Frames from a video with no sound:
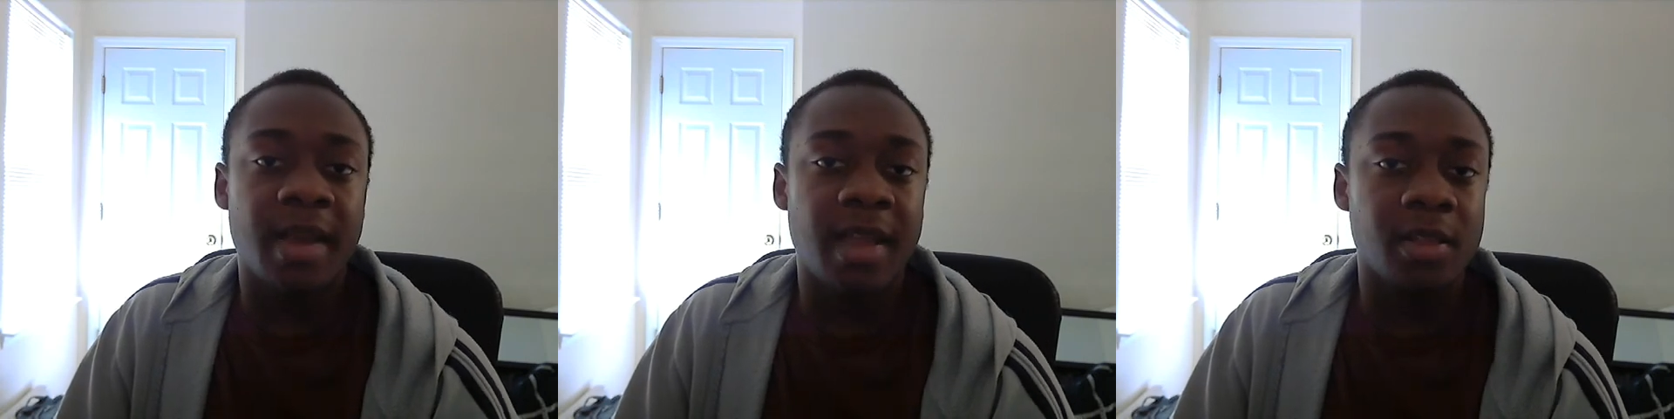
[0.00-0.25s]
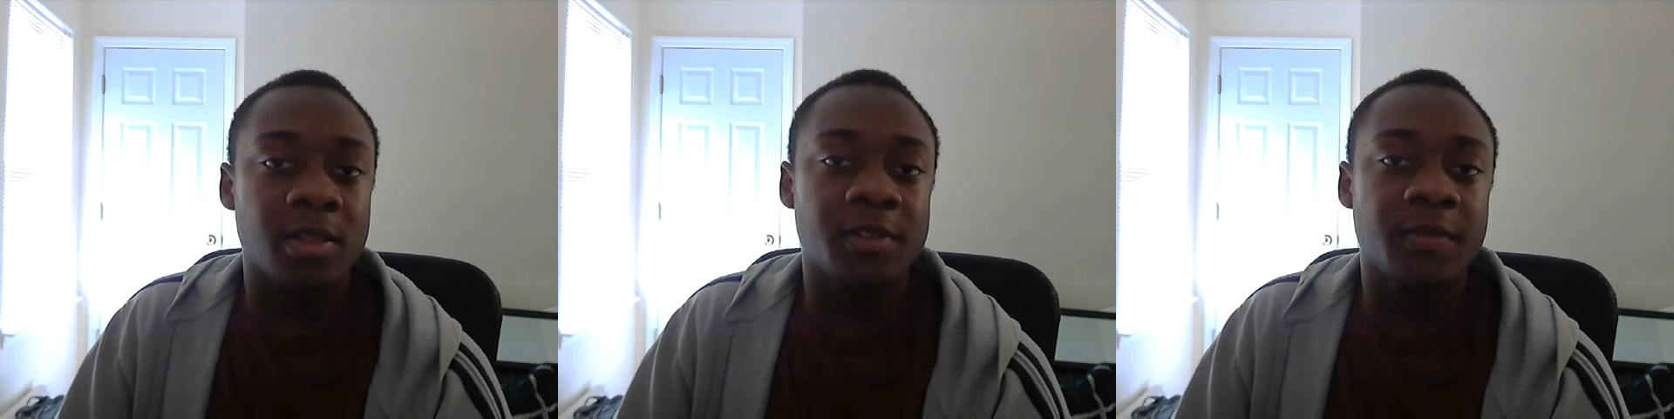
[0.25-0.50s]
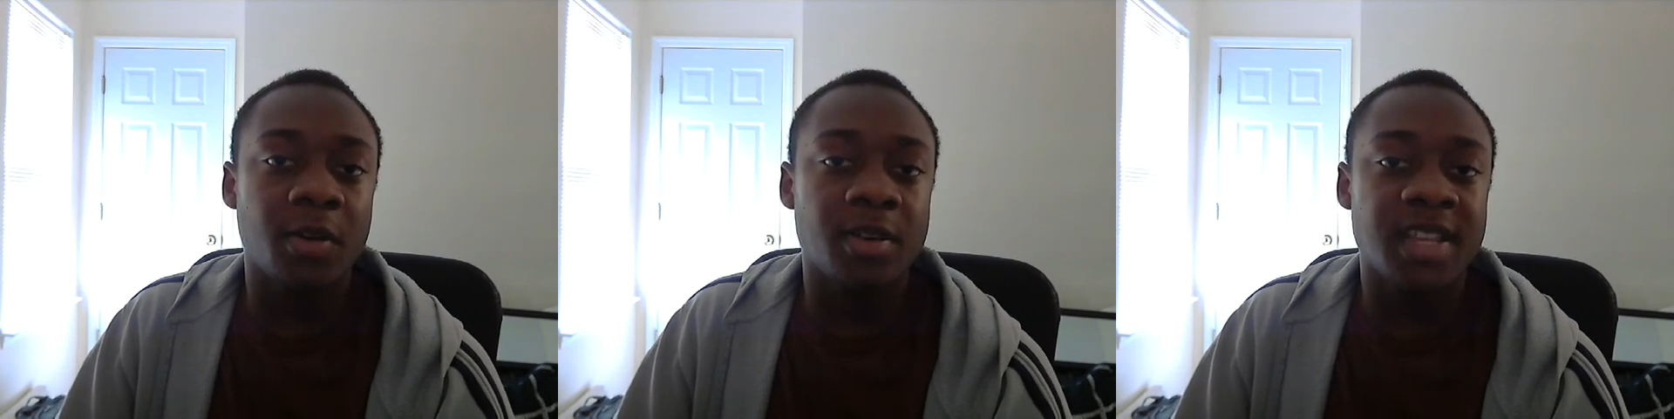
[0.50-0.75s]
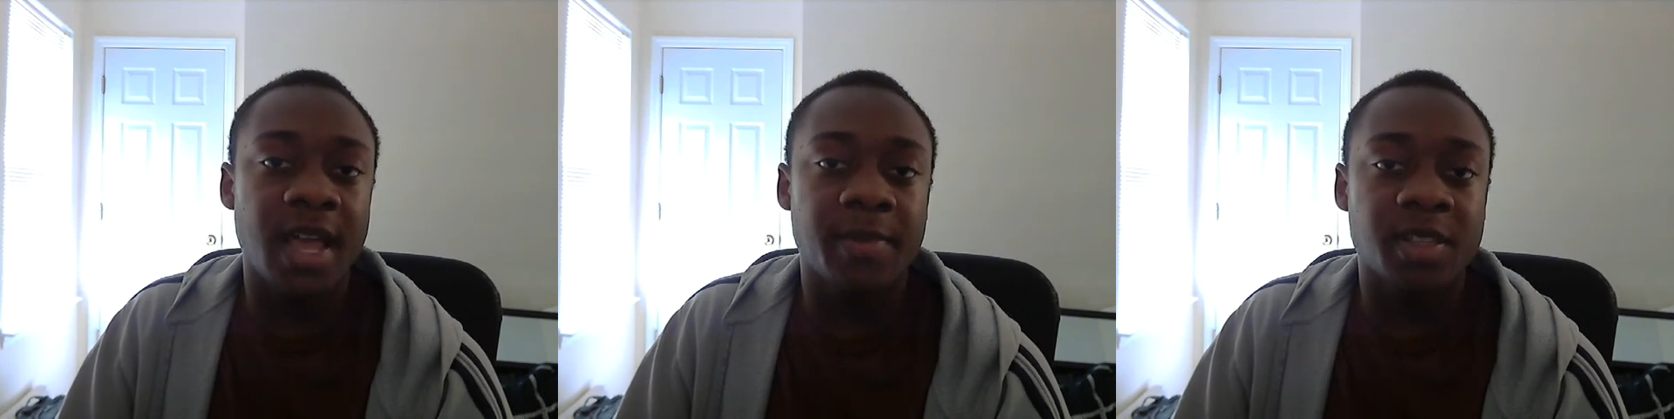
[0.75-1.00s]
Michael's Phone
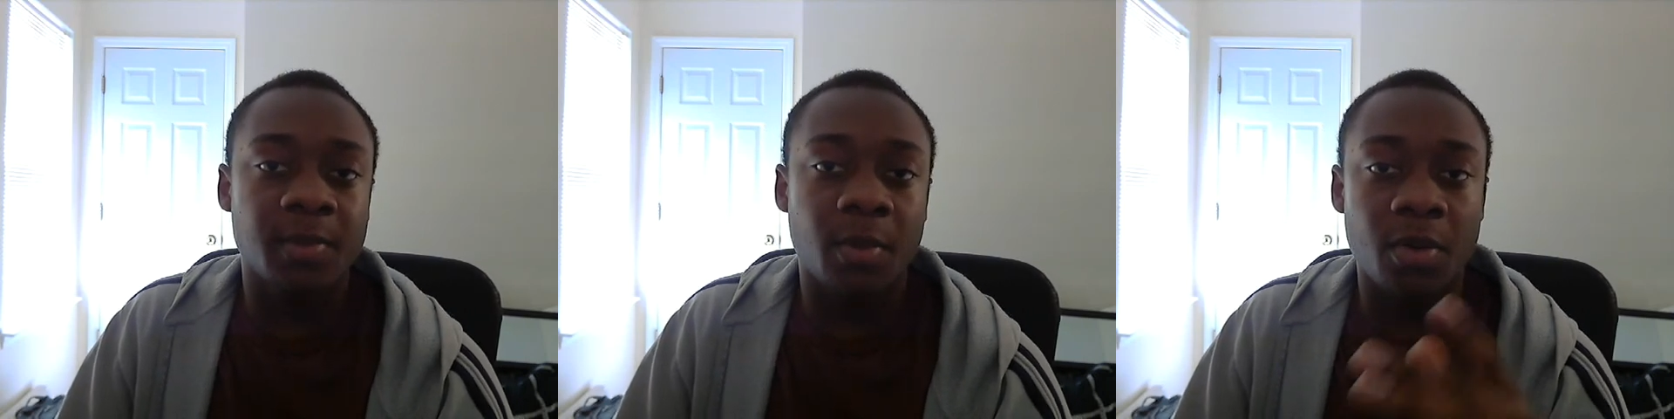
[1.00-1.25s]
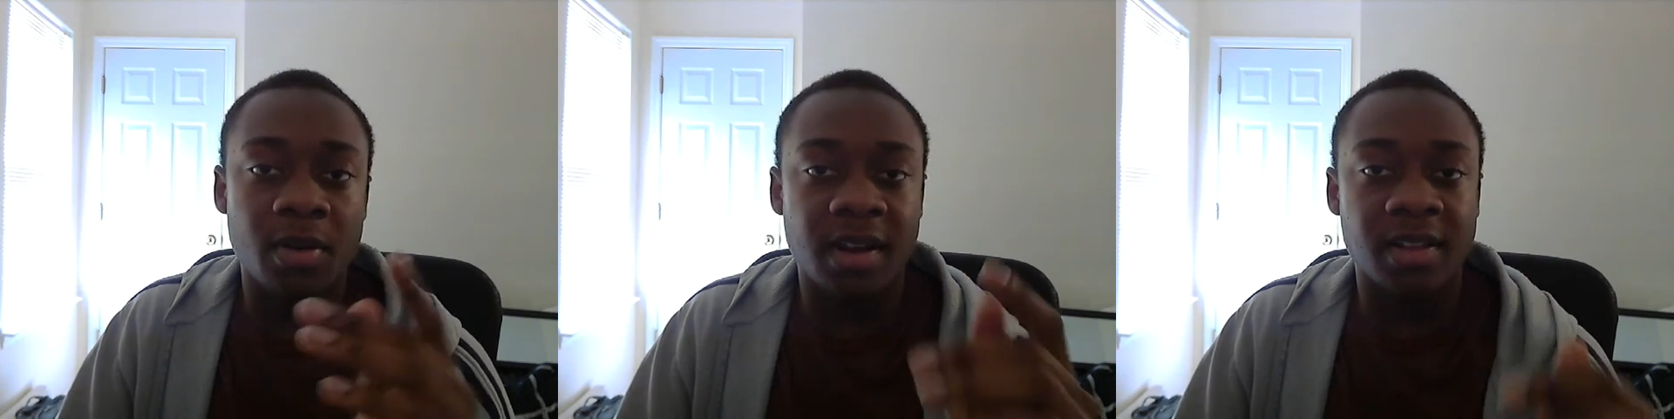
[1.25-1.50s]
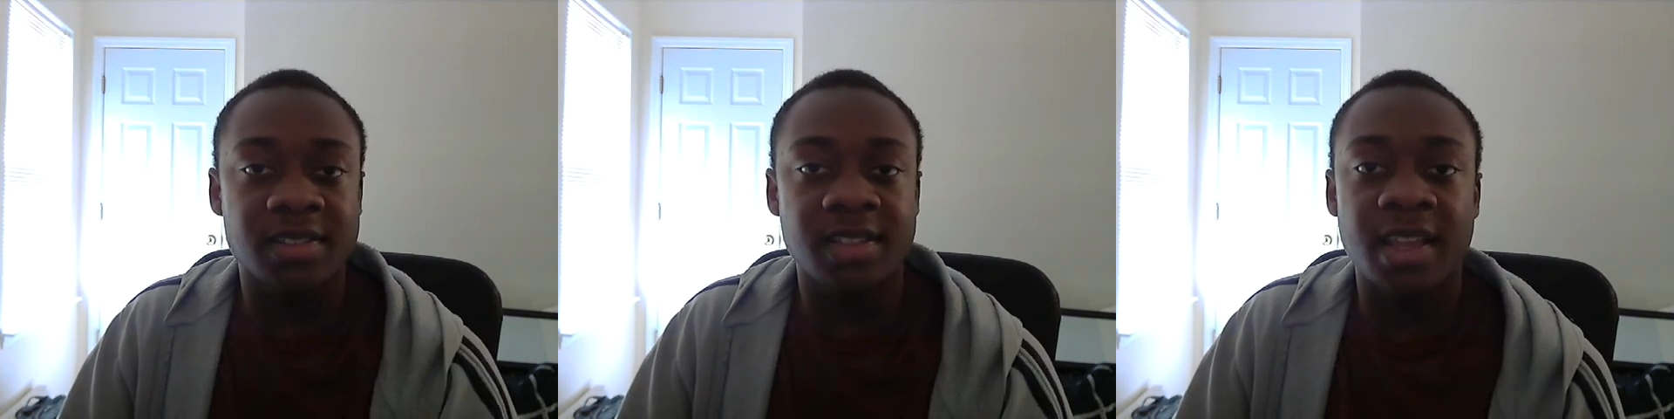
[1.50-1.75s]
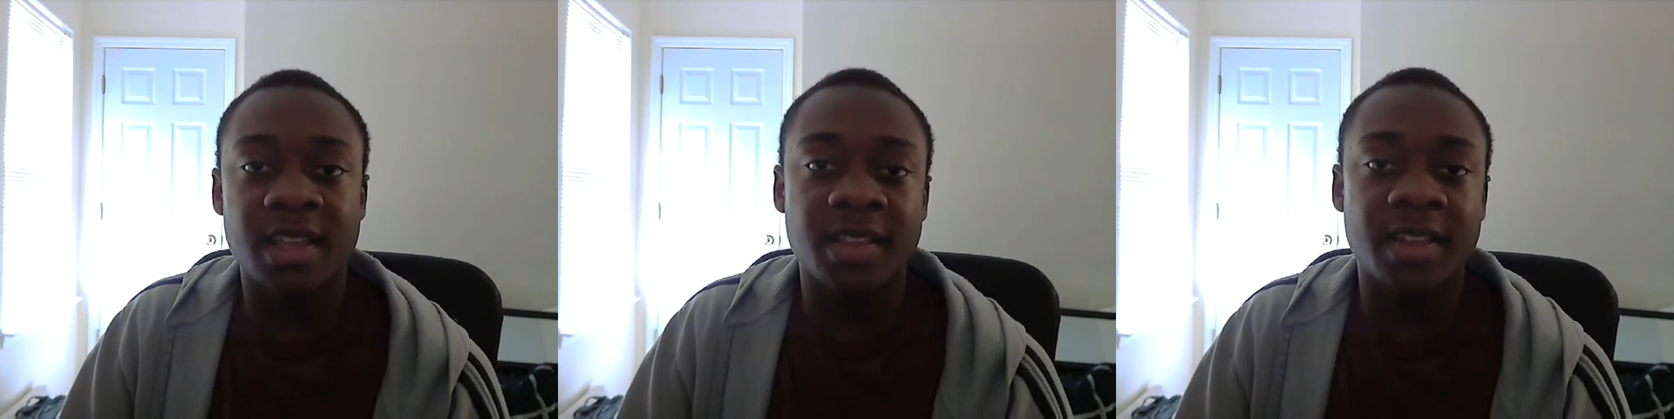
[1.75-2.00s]
and Tablet Support, and I'll
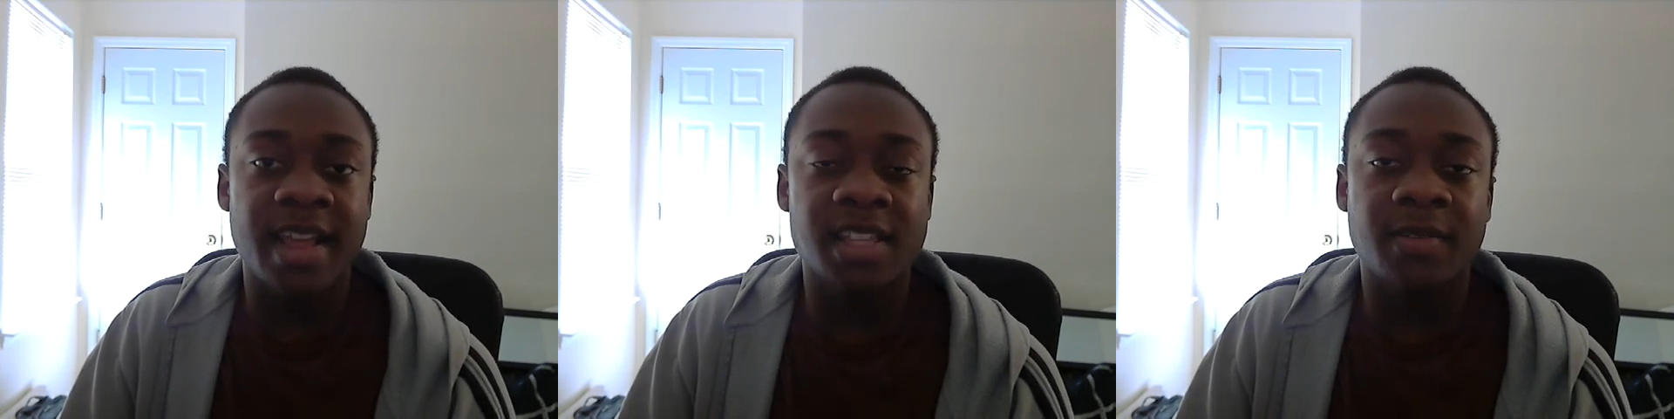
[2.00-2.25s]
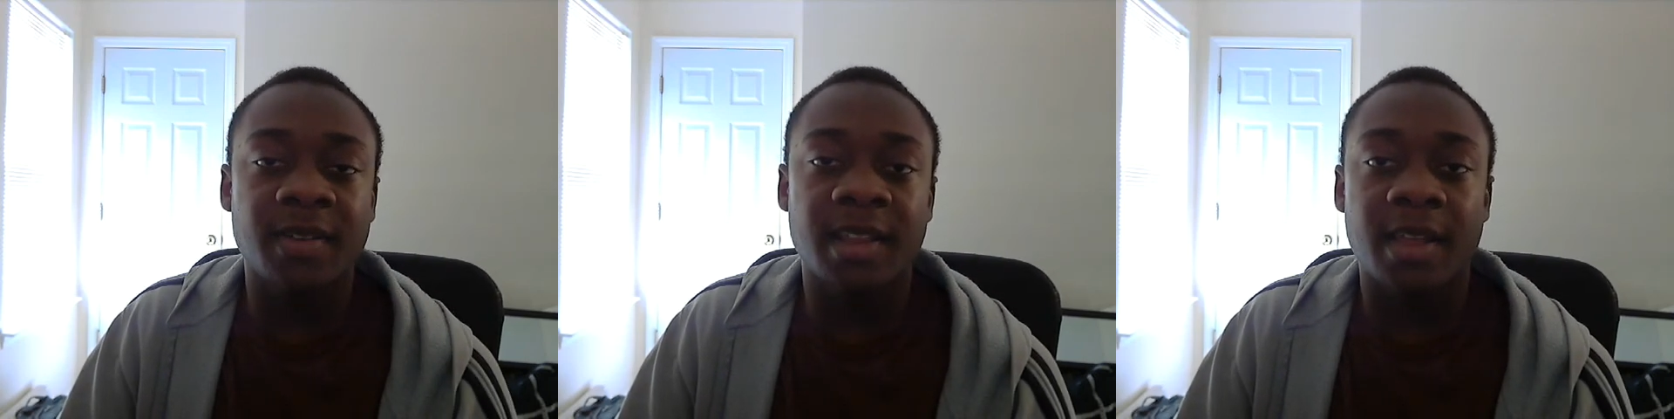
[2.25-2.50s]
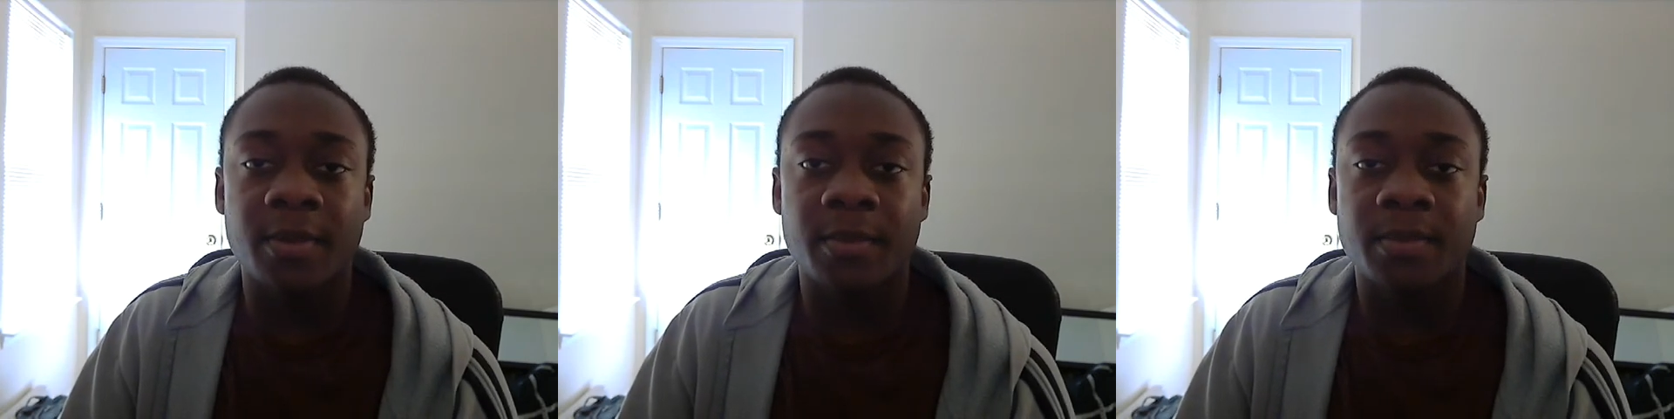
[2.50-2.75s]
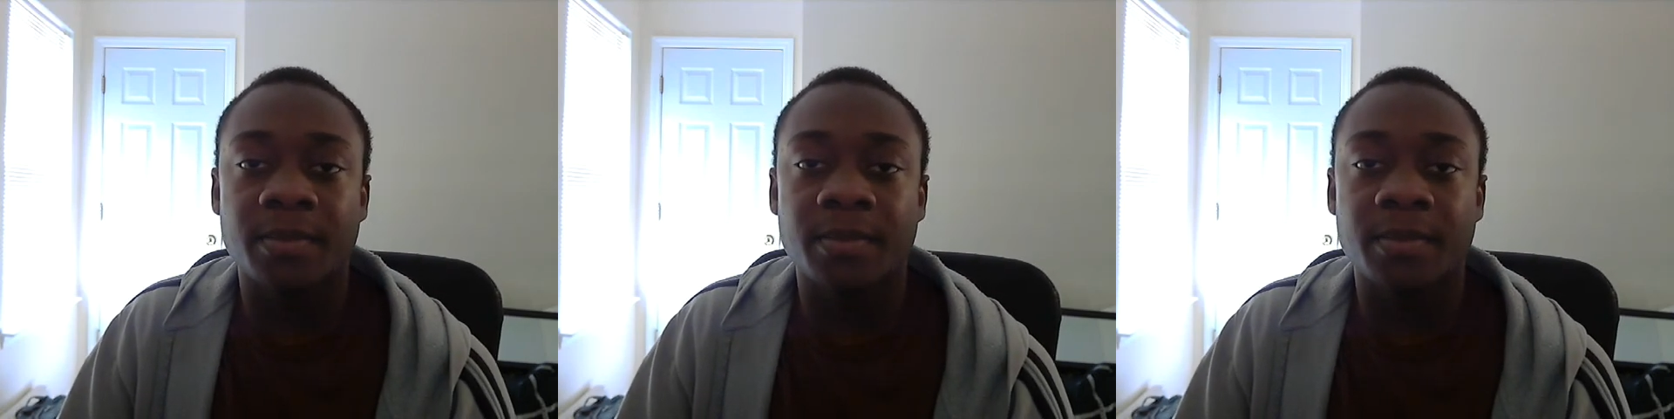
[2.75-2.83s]
see you in the next video.